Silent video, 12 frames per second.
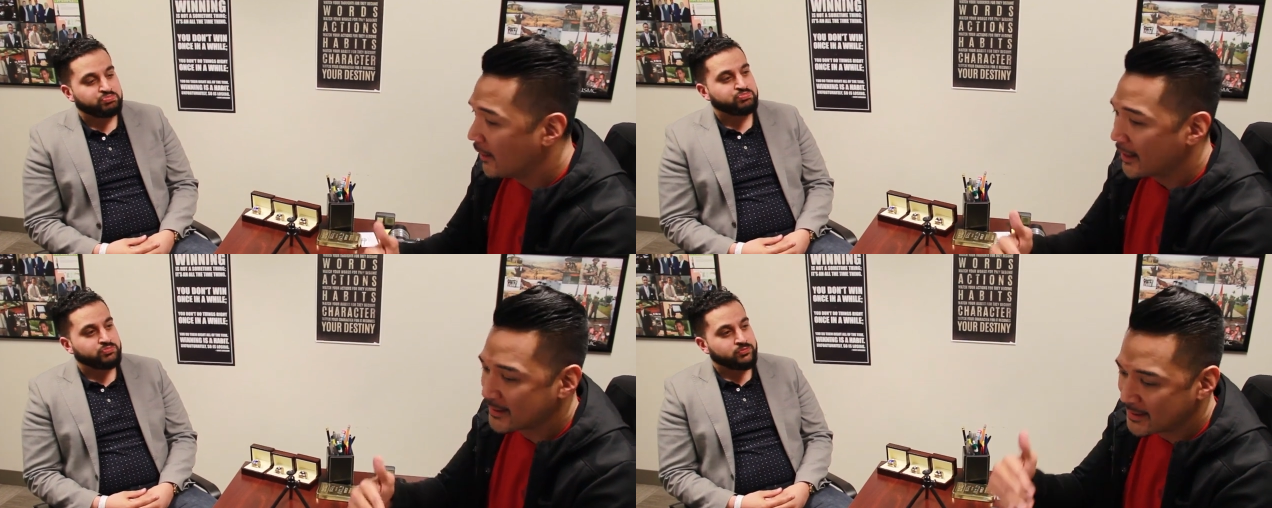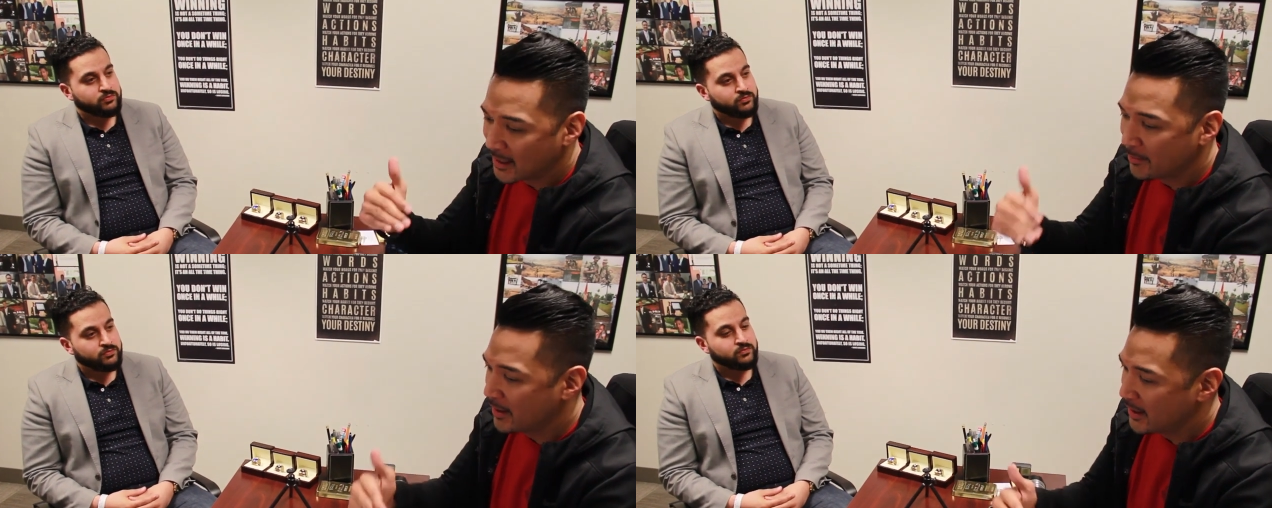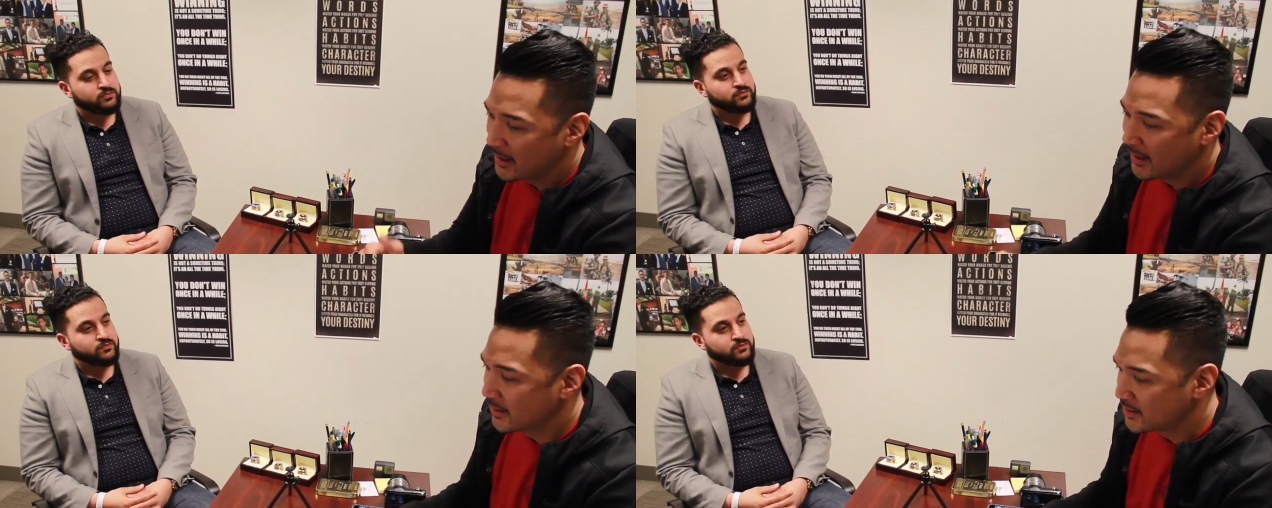Speaker 1: that
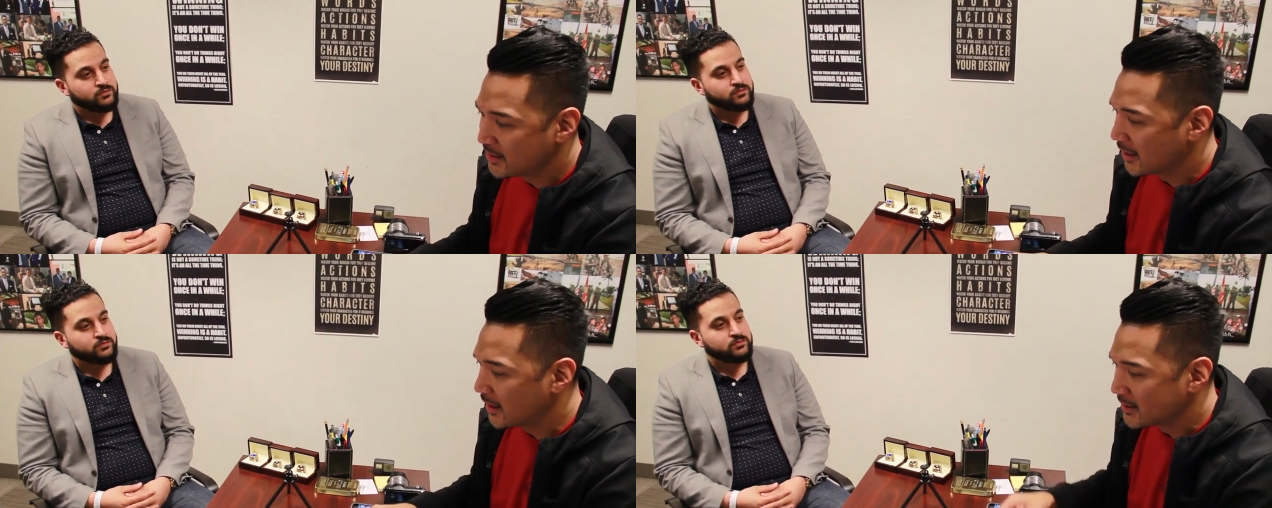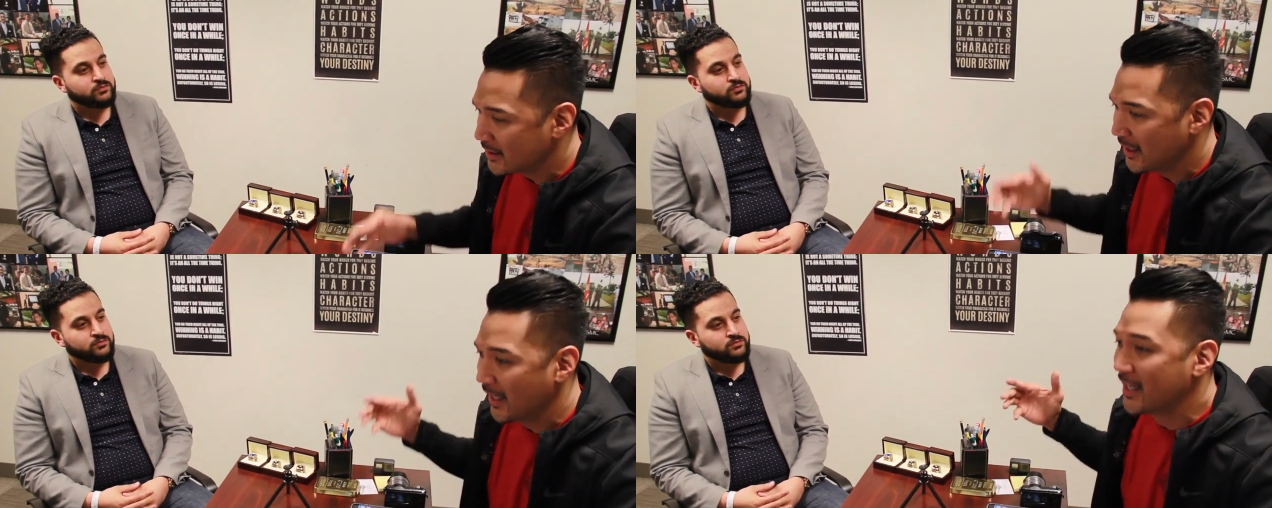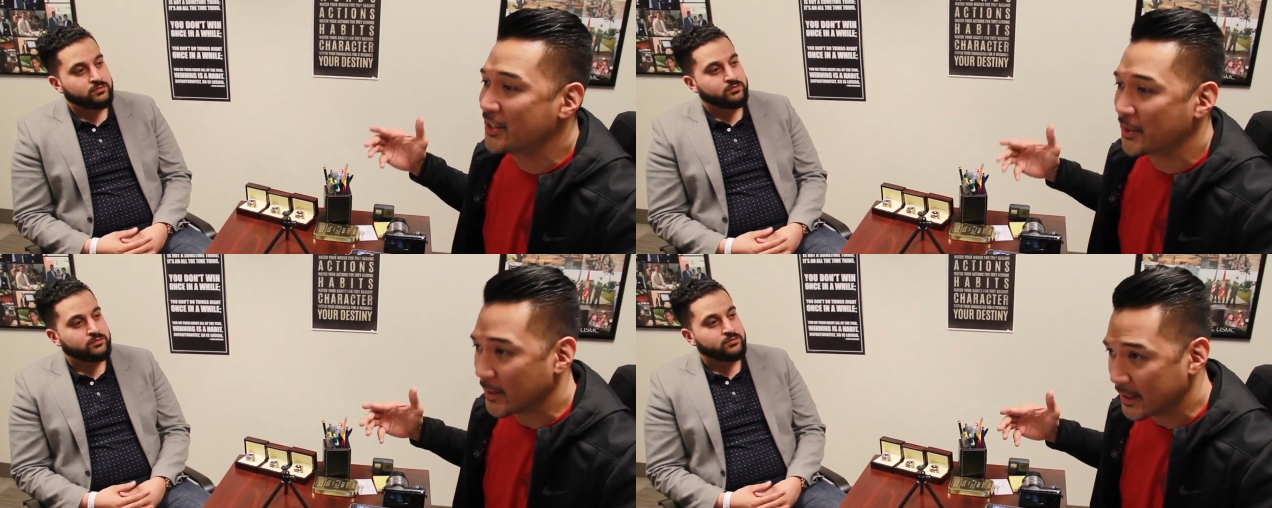somebody is just
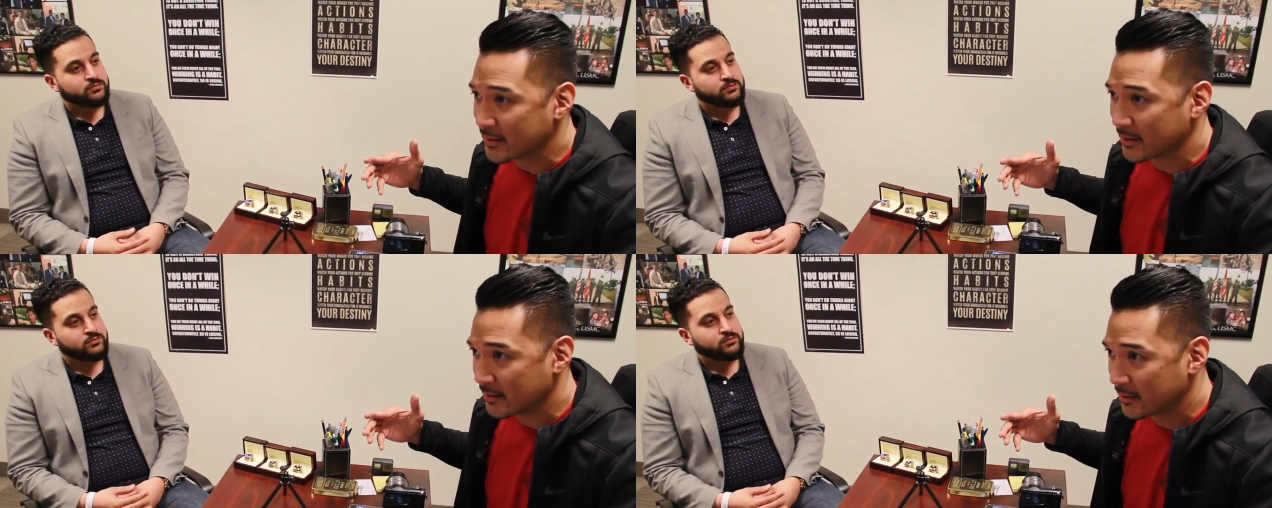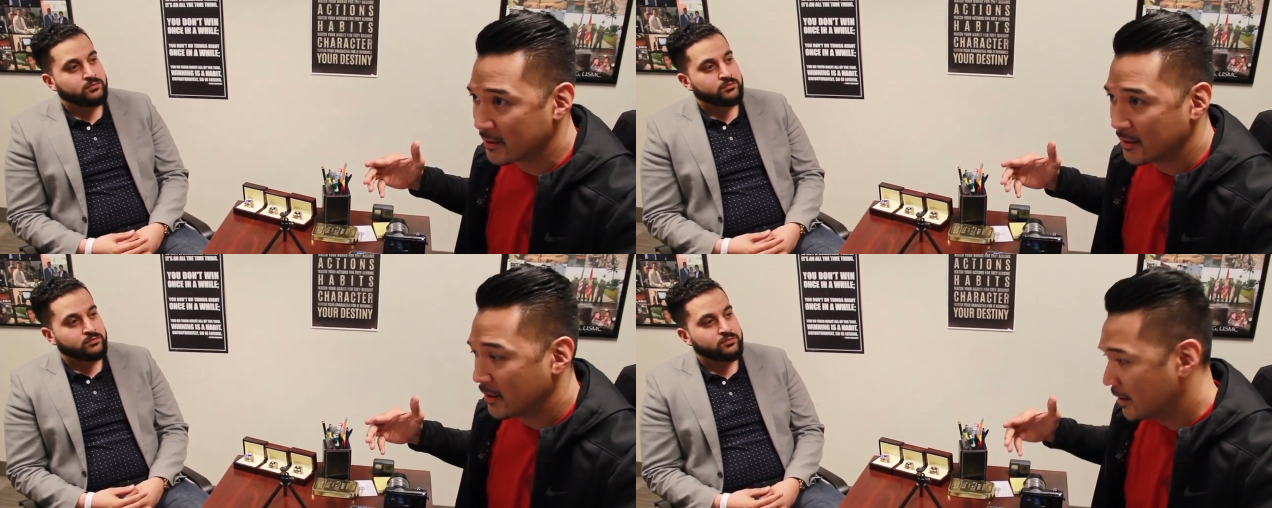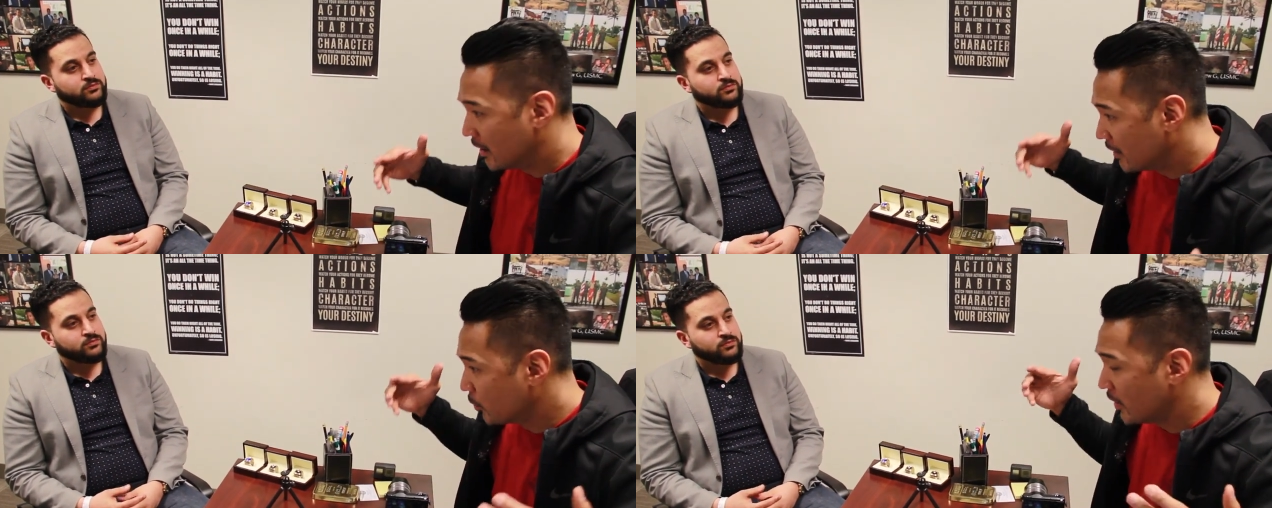ignorant,
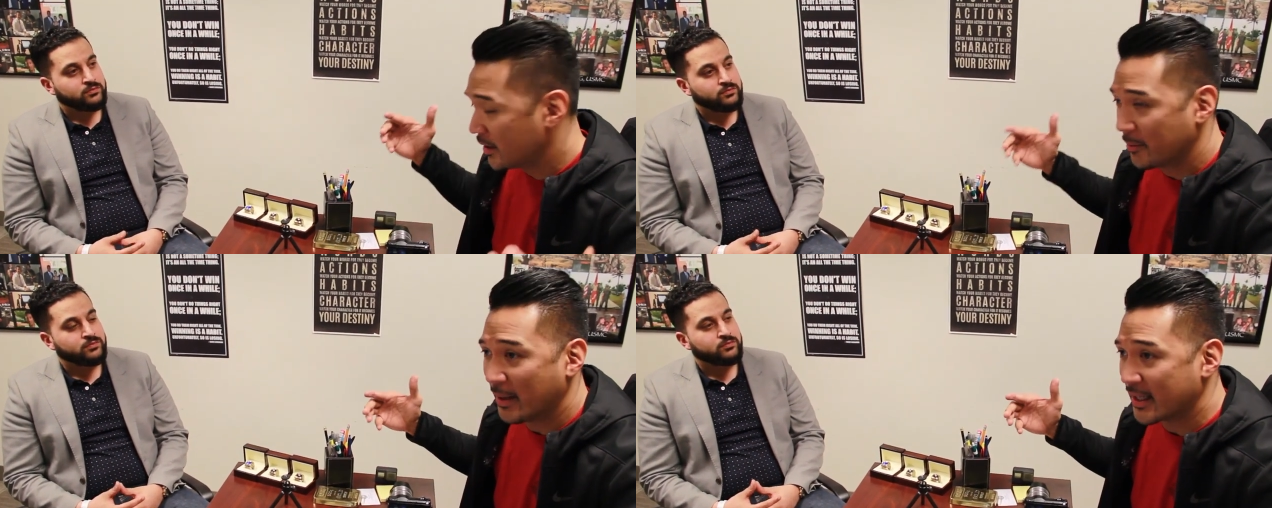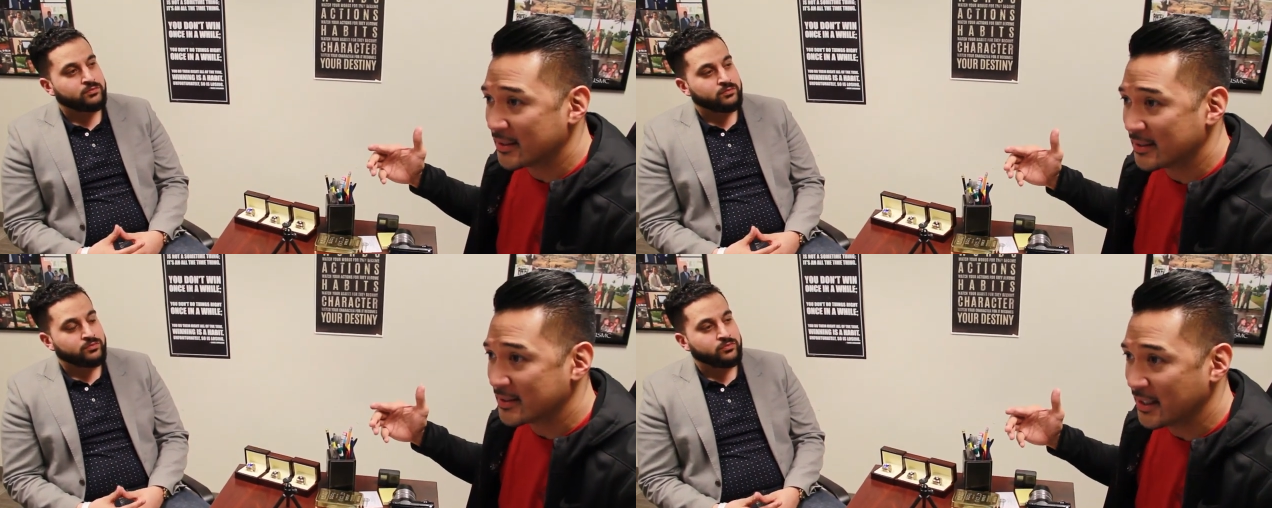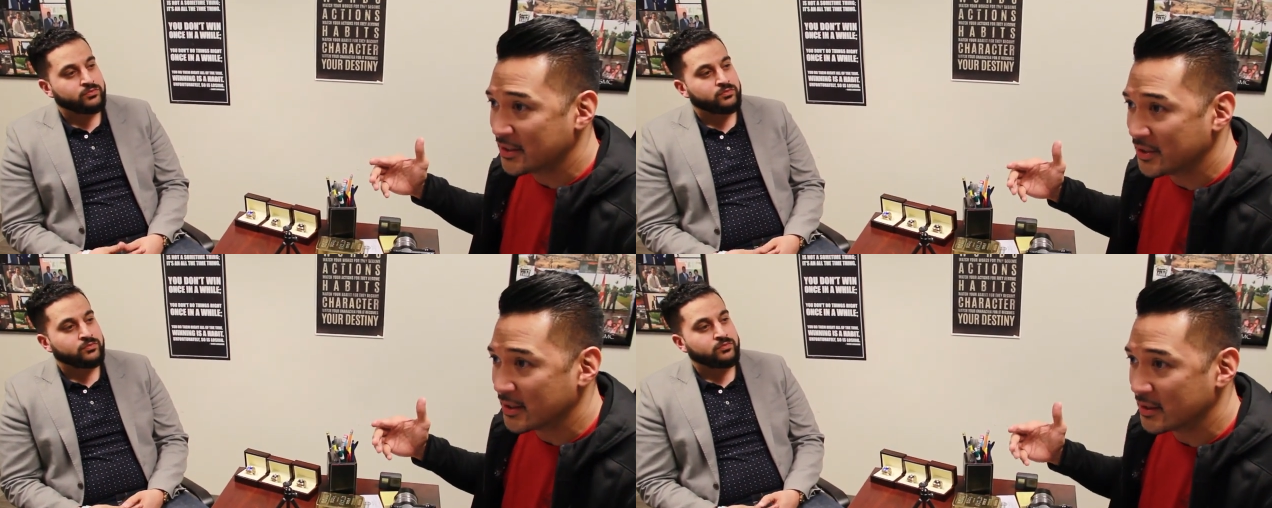unwilling to make a
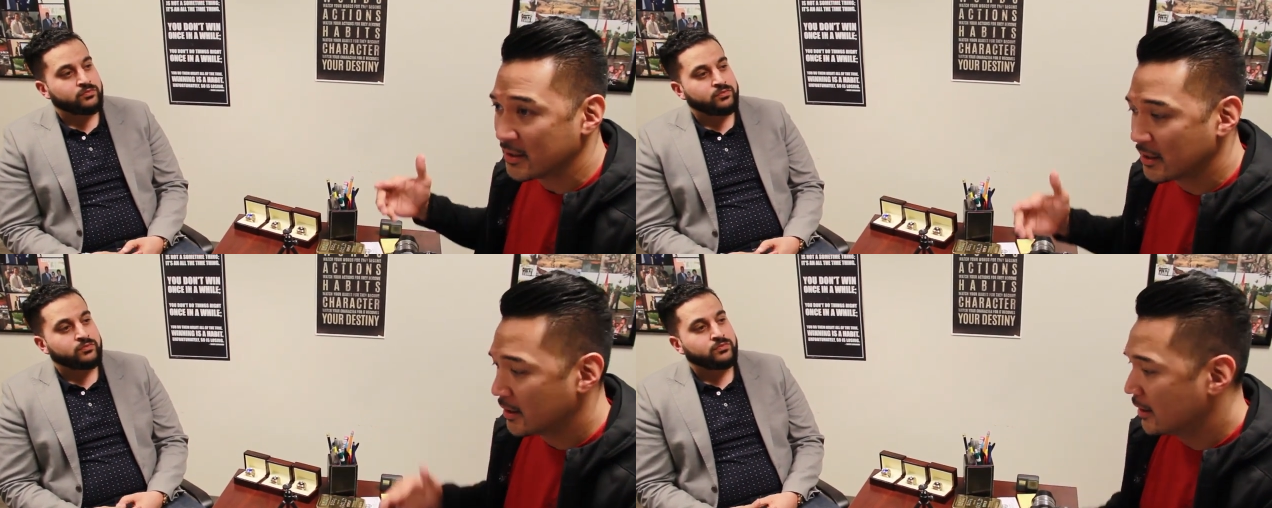decision,